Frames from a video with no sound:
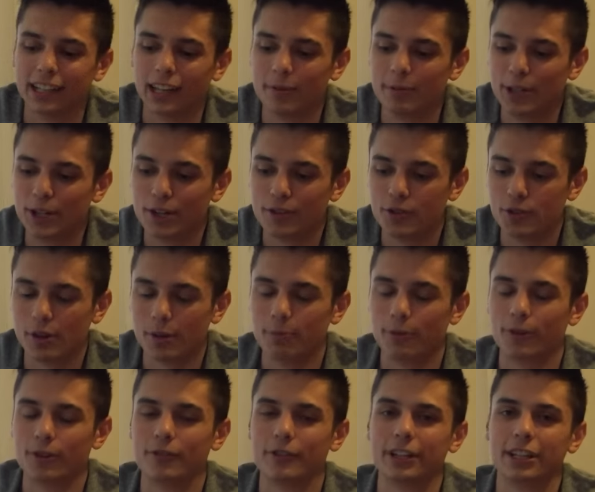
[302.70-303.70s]
Let me know if you want
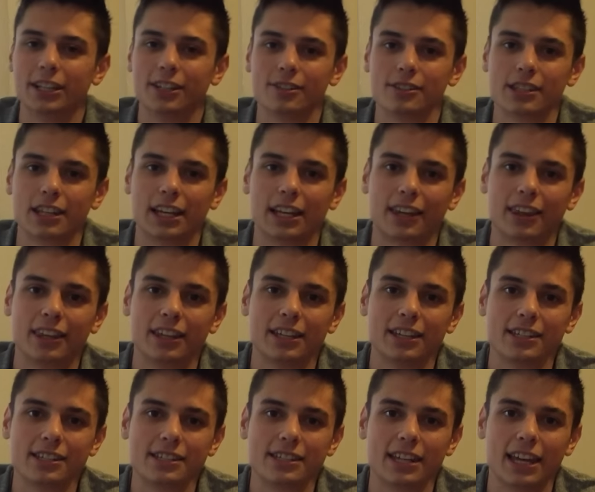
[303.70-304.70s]
more videos like
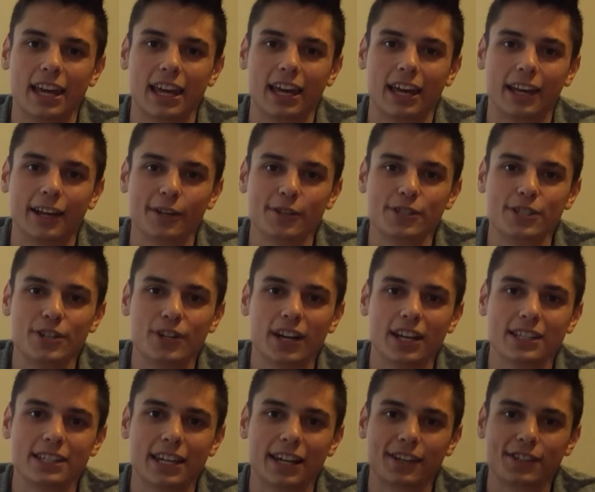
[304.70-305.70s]
this, and I'll see you
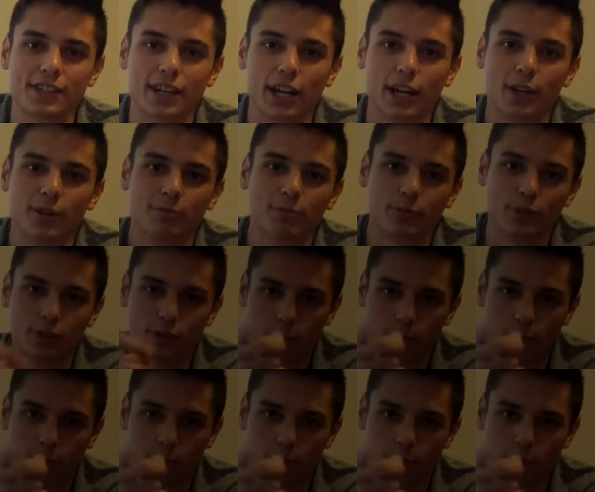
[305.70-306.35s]
guys next time.